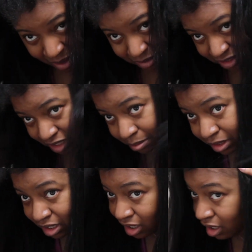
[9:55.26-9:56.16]
I'm just
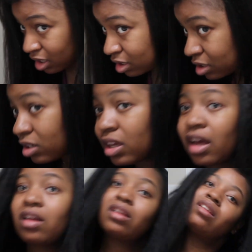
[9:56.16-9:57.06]
clipping it in. So
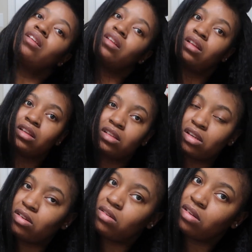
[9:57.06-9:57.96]
yeah.
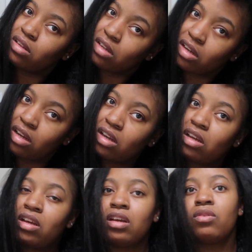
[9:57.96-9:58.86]
So,
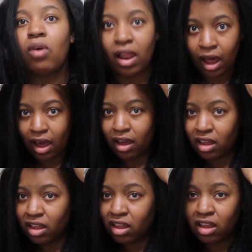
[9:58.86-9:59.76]
and voila.
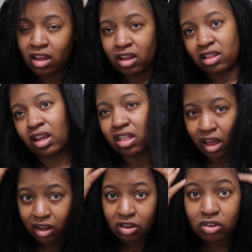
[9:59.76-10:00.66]
That's that's
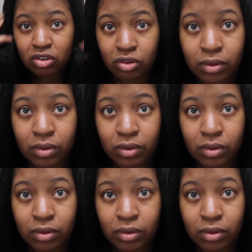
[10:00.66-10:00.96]
how you do